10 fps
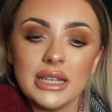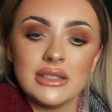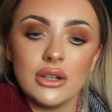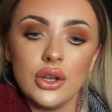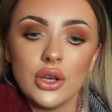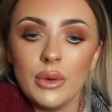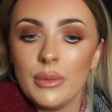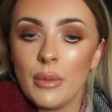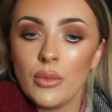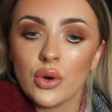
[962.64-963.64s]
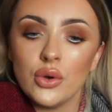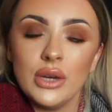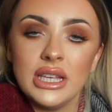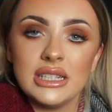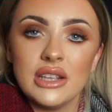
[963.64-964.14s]
makes the look a wee bit more
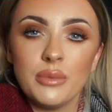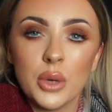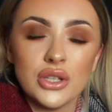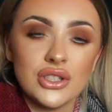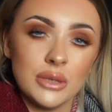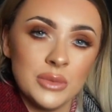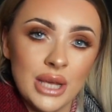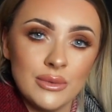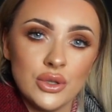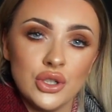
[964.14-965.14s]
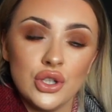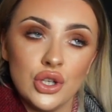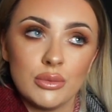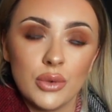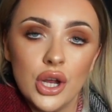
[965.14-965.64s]
cohesive, because sometimes when you do
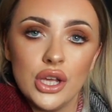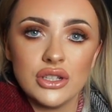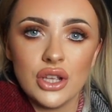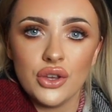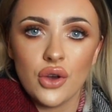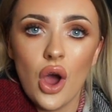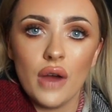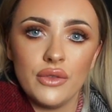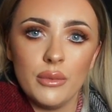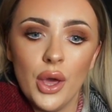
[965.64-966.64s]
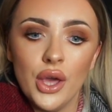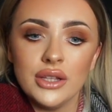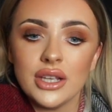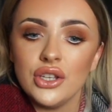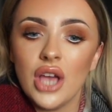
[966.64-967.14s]
your brows and you carve them
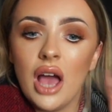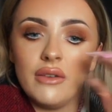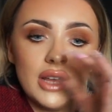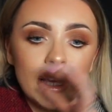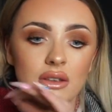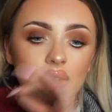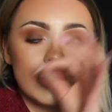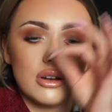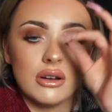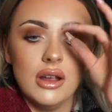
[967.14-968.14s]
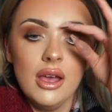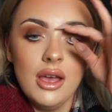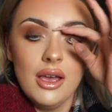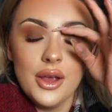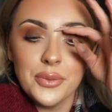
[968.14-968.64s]
out and you have like your
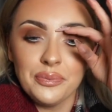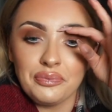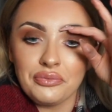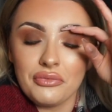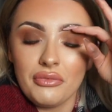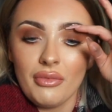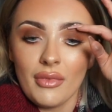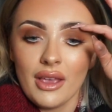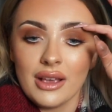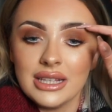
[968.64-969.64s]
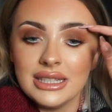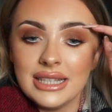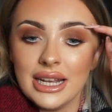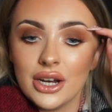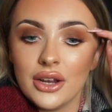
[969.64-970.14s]

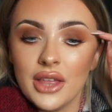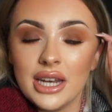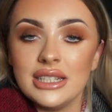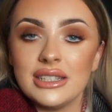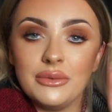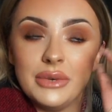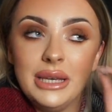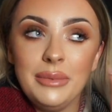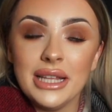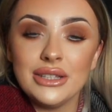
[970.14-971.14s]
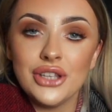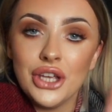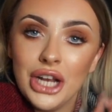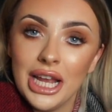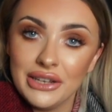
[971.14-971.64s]
concealer that is a wee bit
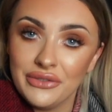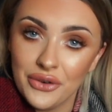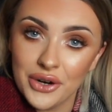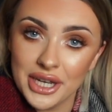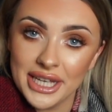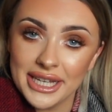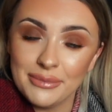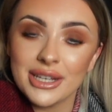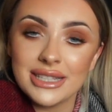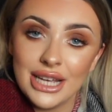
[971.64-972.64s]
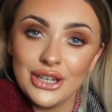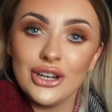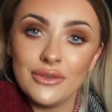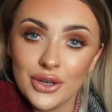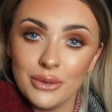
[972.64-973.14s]
too light for you, because I do
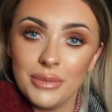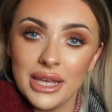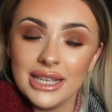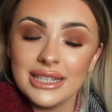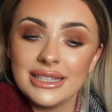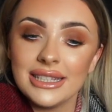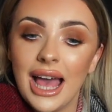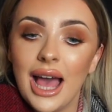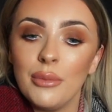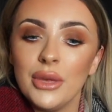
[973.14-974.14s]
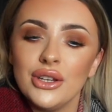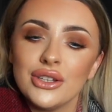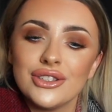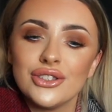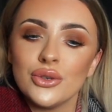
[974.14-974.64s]
love a good base, it
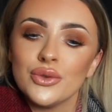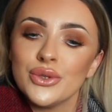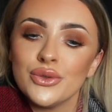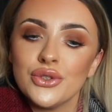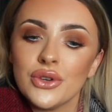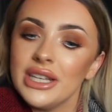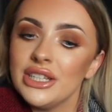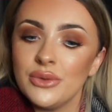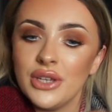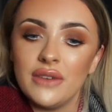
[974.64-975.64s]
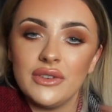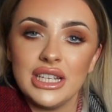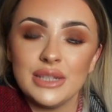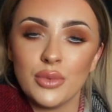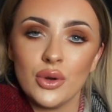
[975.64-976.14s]
looks so strange when you have a
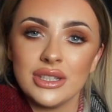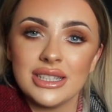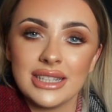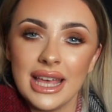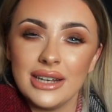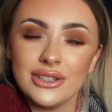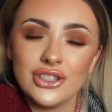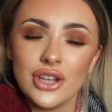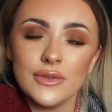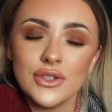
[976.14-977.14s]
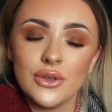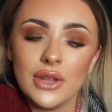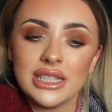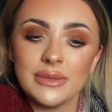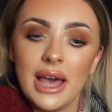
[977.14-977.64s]
nice bronze skin and stuff. So
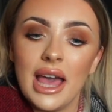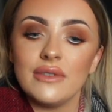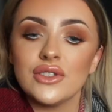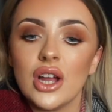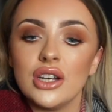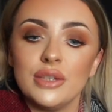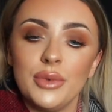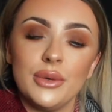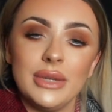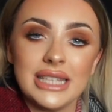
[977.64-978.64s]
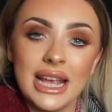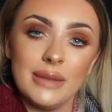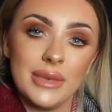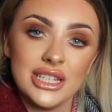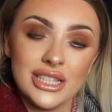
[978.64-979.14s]
that's why I've started to put a wee
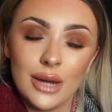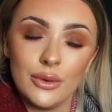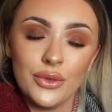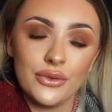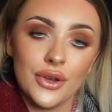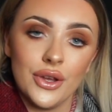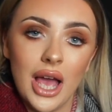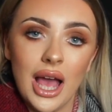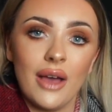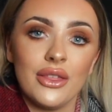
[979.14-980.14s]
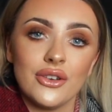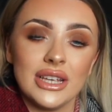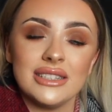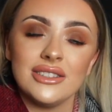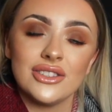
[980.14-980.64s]
tiny bit of shadow through the
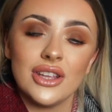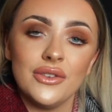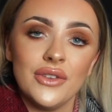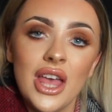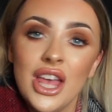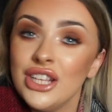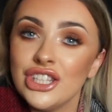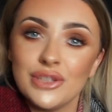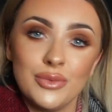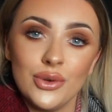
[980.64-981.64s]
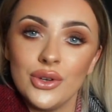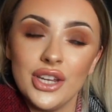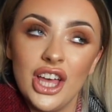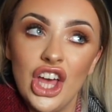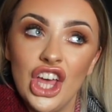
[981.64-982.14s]
crease and stuff, and just blow
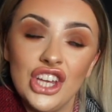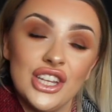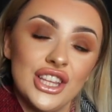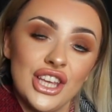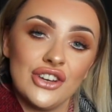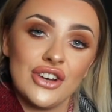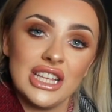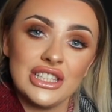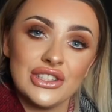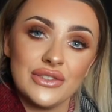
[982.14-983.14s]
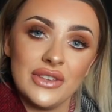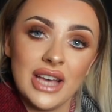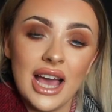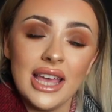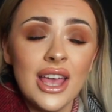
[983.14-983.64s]
it out at the outer edges of the
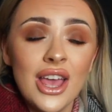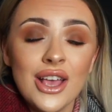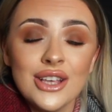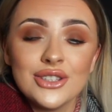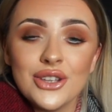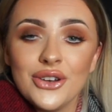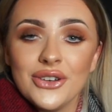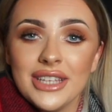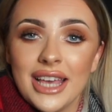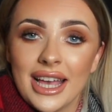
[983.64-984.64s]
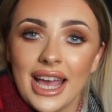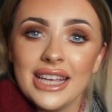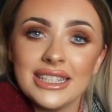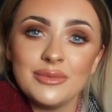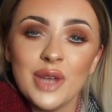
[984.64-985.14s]
eye. So yeah
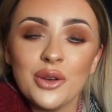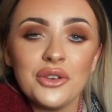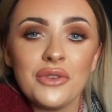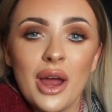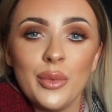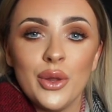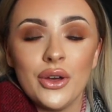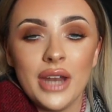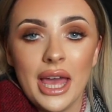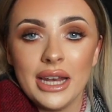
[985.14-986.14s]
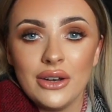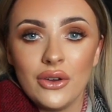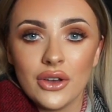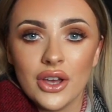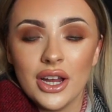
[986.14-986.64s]
guys, I'm not going to ramble on any
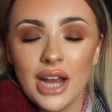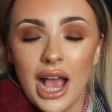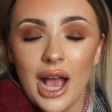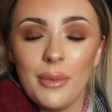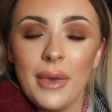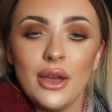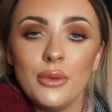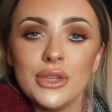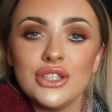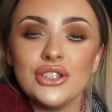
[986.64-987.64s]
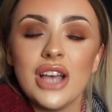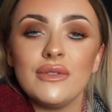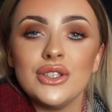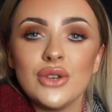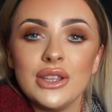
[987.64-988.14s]
longer. I hope that you
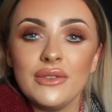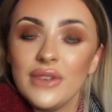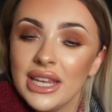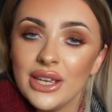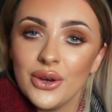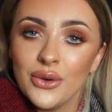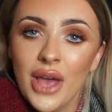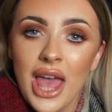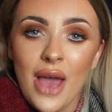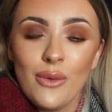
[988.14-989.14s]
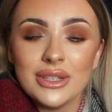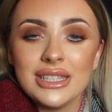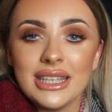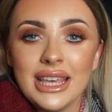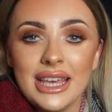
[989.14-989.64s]
have enjoyed the video.
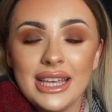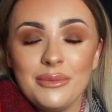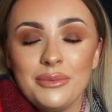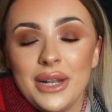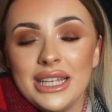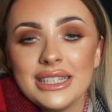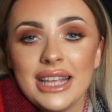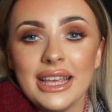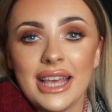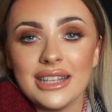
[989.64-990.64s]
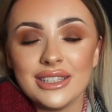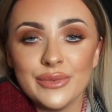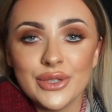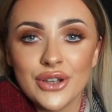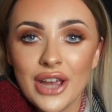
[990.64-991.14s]
Once again, please like and
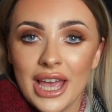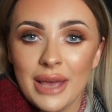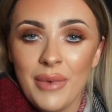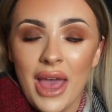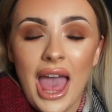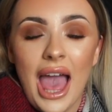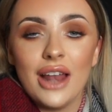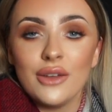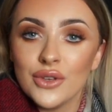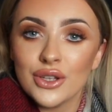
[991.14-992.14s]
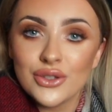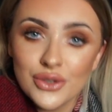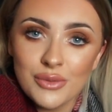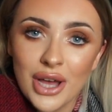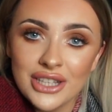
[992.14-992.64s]
subscribe. I love you all
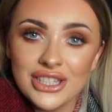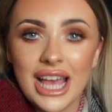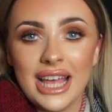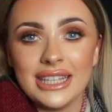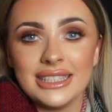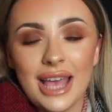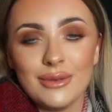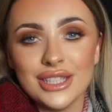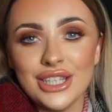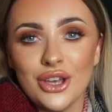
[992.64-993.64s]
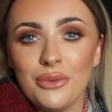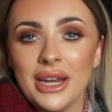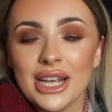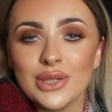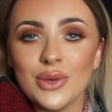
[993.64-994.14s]
so much, and I will see you on
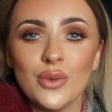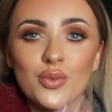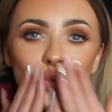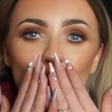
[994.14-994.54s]
my next one.